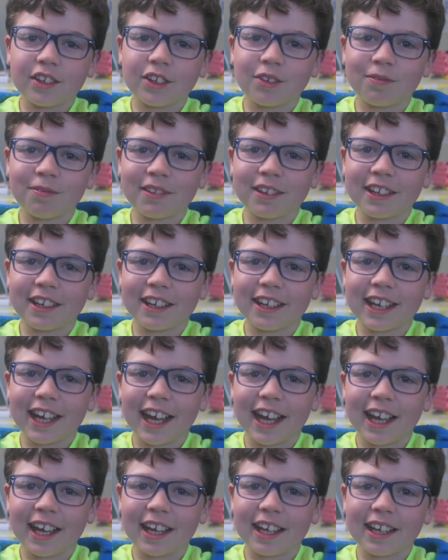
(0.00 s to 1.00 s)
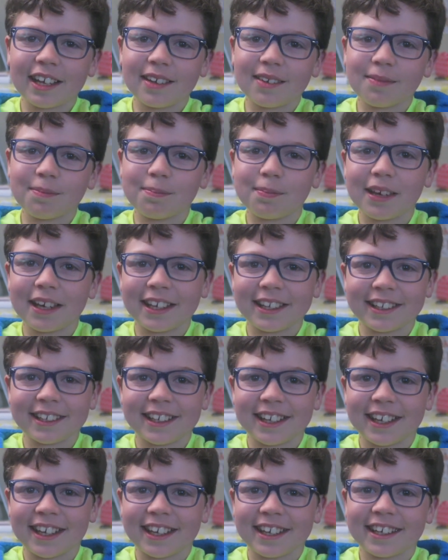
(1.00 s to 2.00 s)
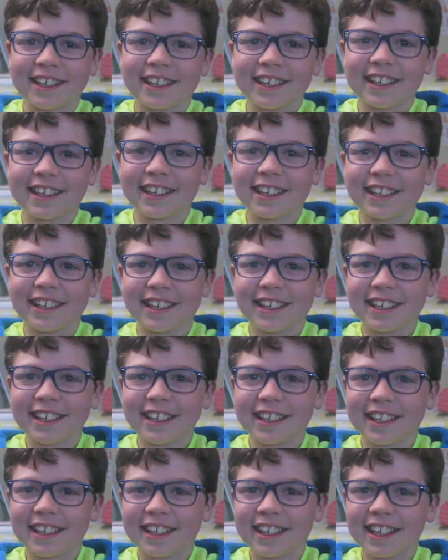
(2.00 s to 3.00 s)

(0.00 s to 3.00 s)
She's really good at painting. Oh.